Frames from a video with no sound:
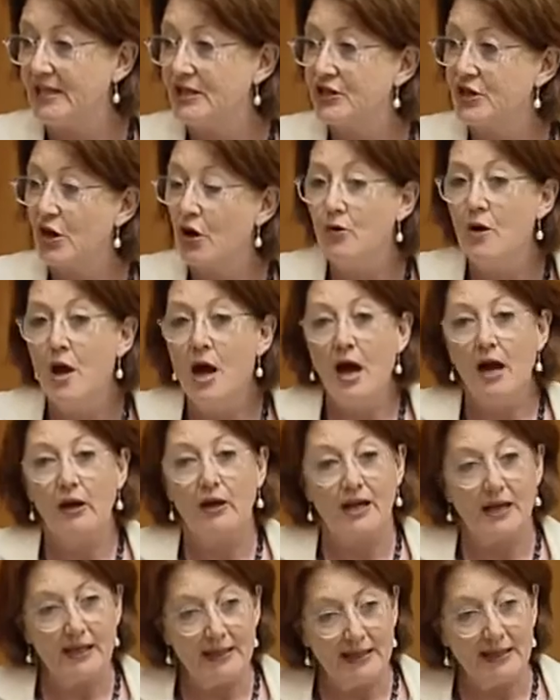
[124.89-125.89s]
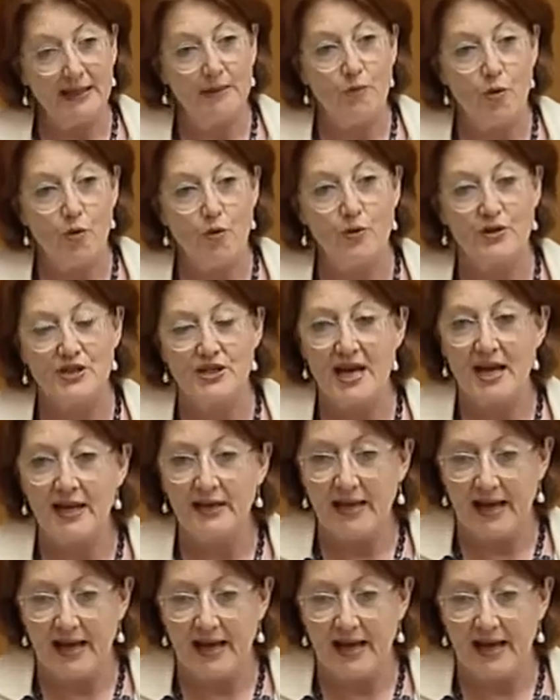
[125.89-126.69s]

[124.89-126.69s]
So clearly, more was done,